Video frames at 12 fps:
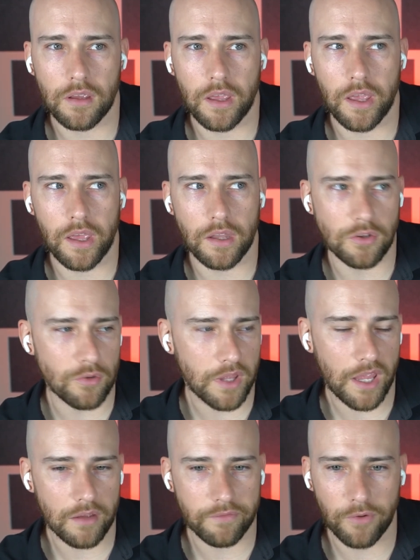and you
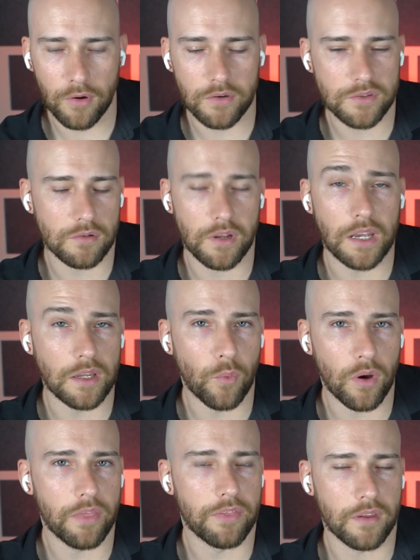can't focus on any
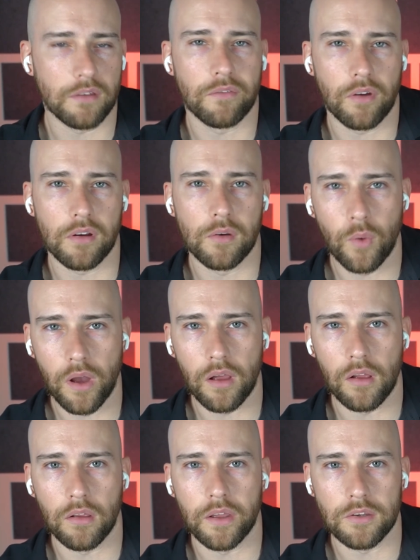one thing very well.